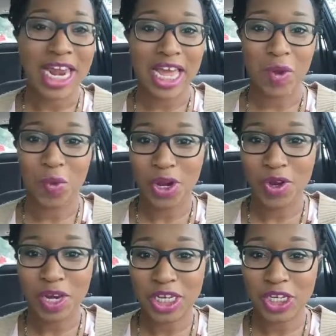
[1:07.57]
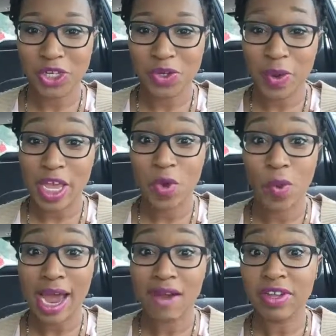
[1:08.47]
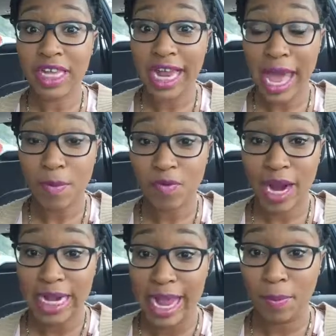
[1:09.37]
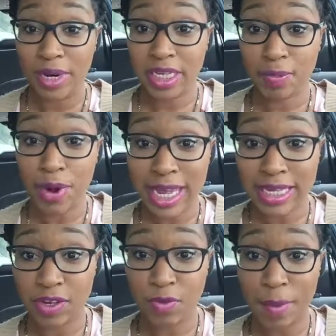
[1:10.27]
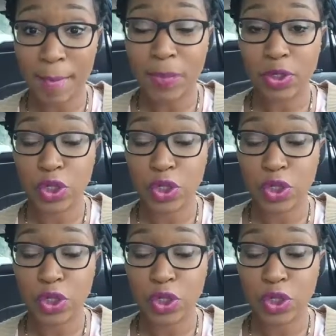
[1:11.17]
Like, what do you need to do? And you want everything to happen right now, but it's a process, remember?